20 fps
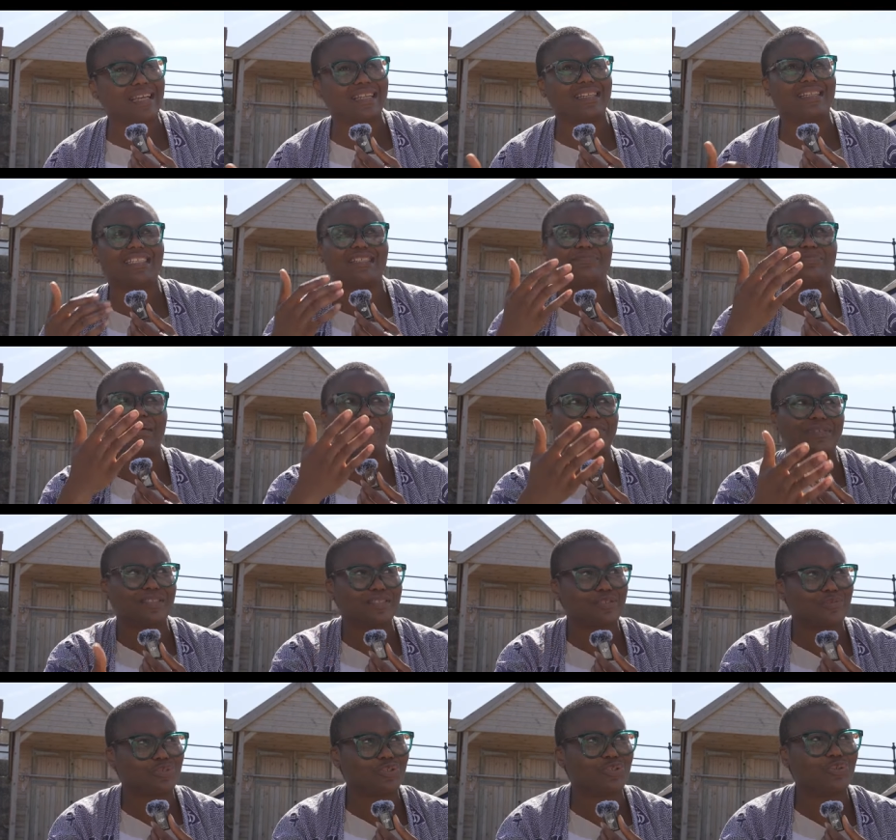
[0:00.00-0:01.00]
that this
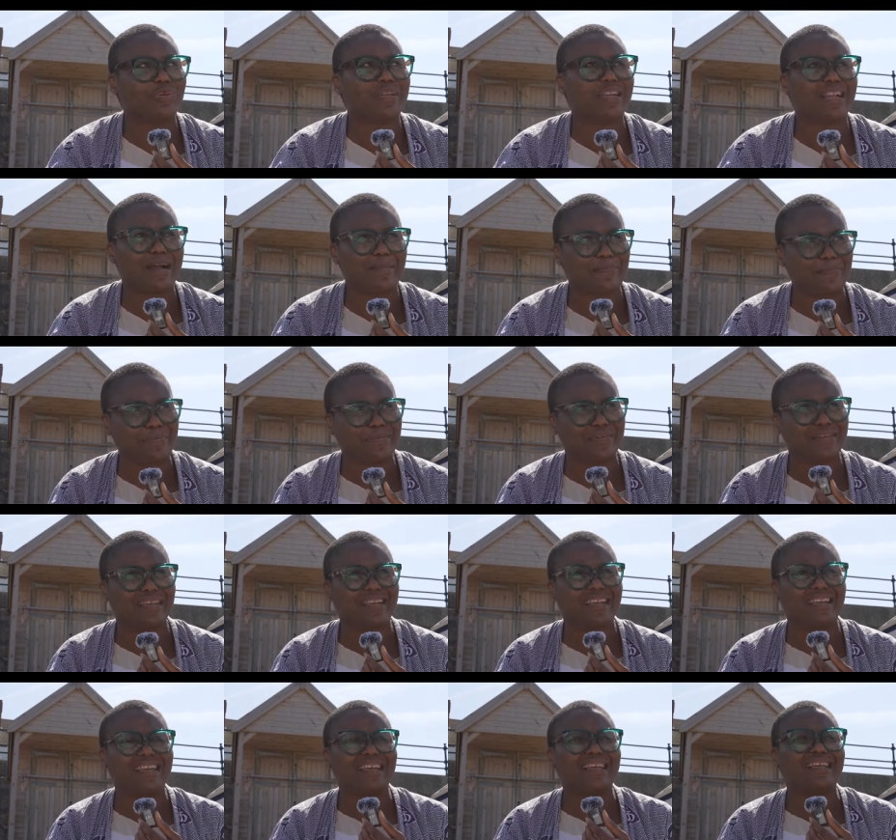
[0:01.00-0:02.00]
baptism shouldn't happen.
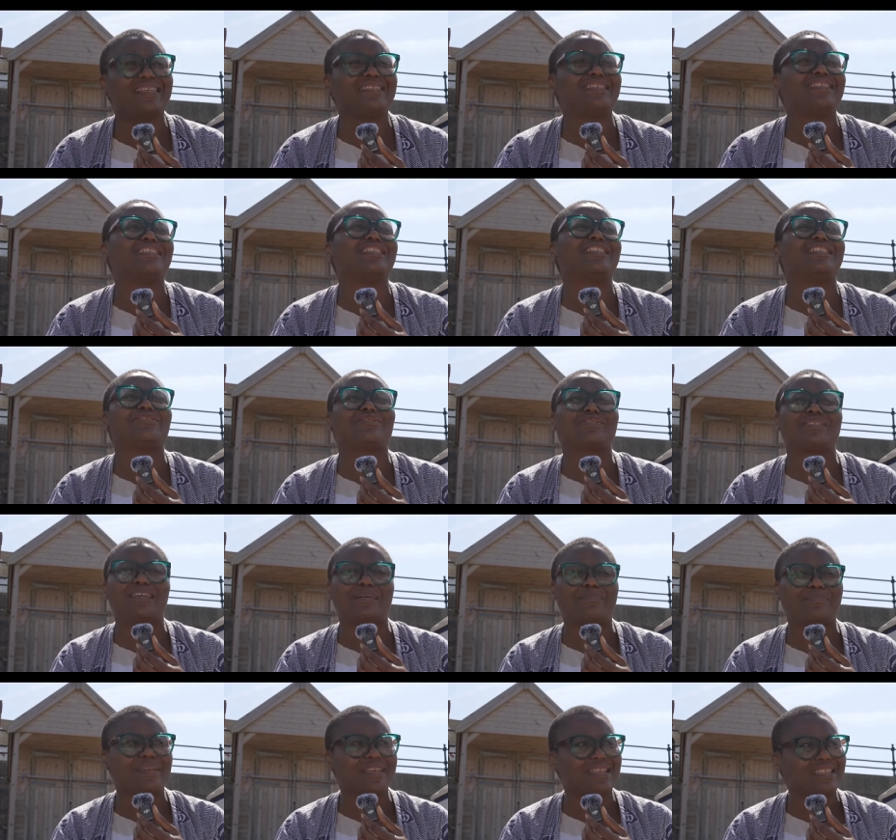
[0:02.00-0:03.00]
Isn't it just
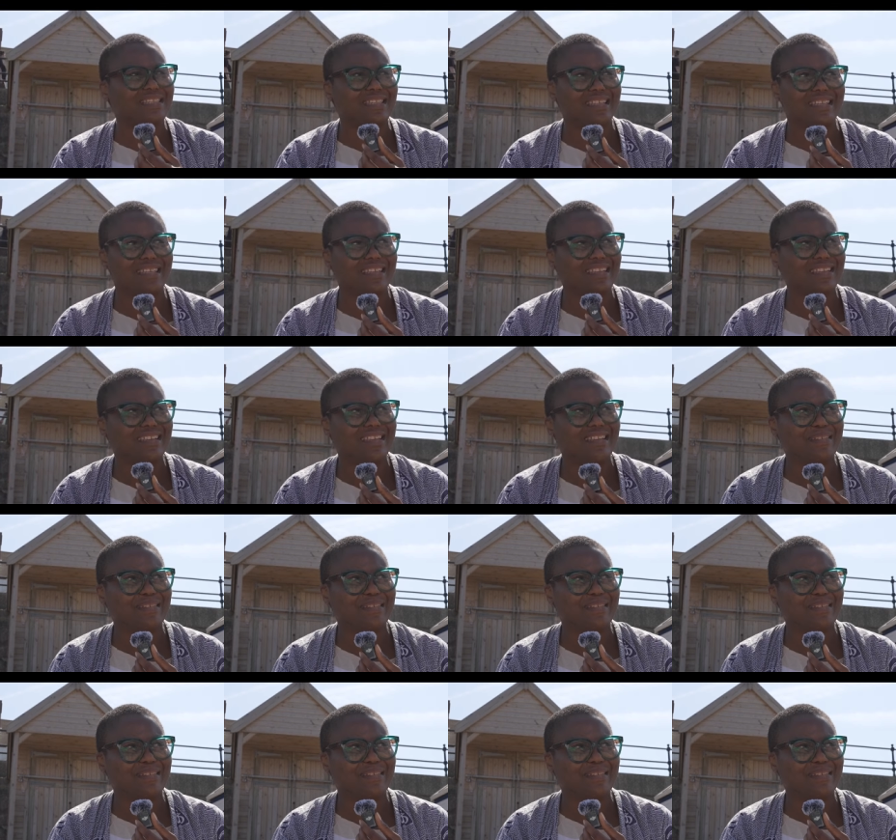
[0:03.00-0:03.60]
amazing?